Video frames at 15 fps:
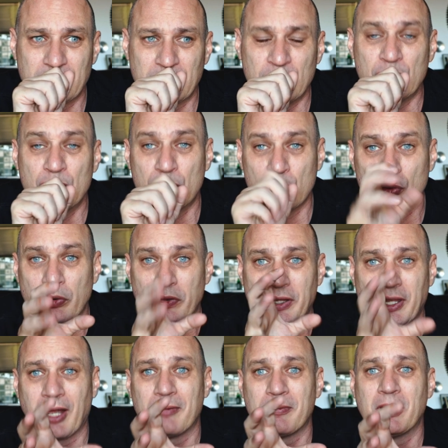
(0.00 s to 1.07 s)
you do with the
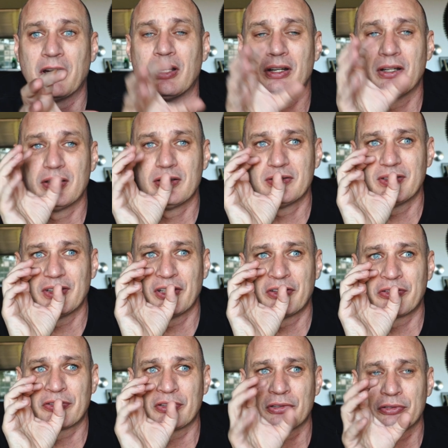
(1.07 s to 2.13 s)
camera,
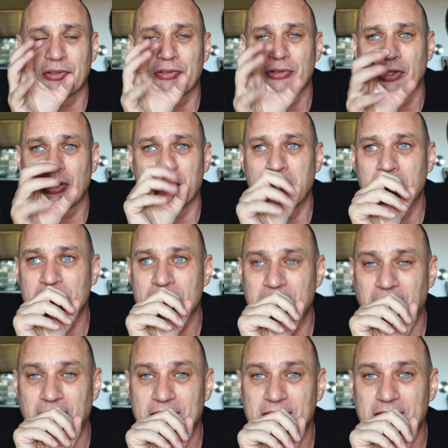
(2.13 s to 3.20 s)
it's still just not gonna be as
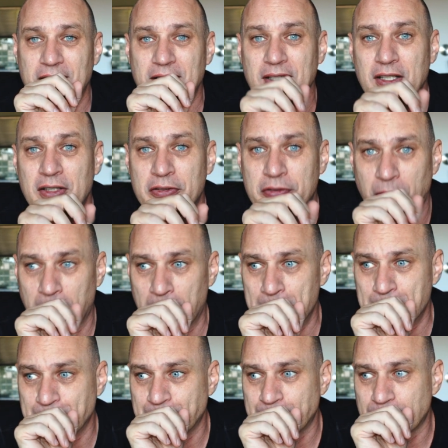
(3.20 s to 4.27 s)
great.
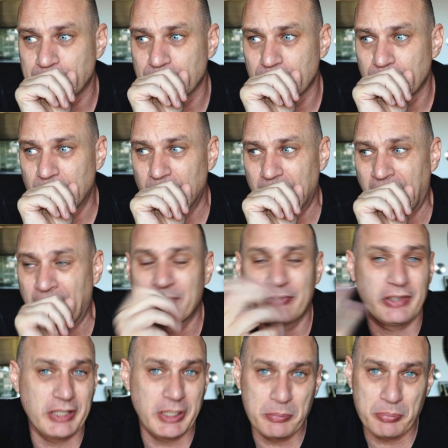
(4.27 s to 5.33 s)
So I'm
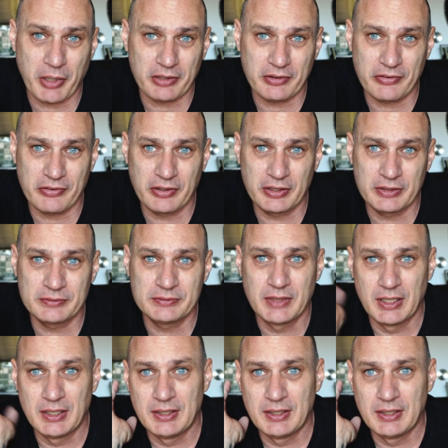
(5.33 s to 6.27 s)
just gonna keep practicing.